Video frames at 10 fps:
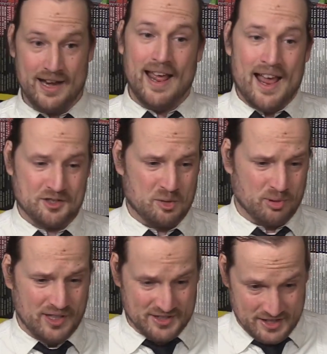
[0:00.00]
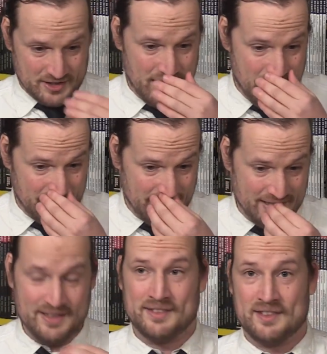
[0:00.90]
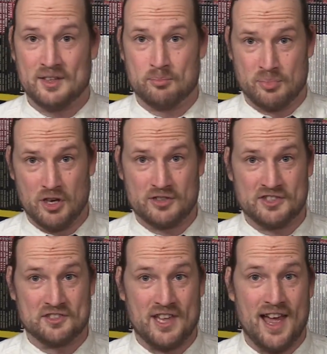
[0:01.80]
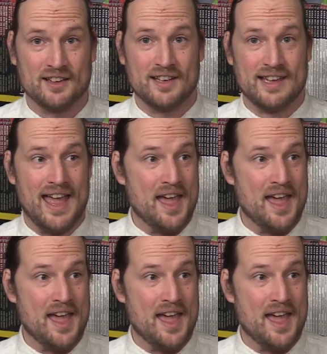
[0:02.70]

and it actually plays out a lot in the books is that like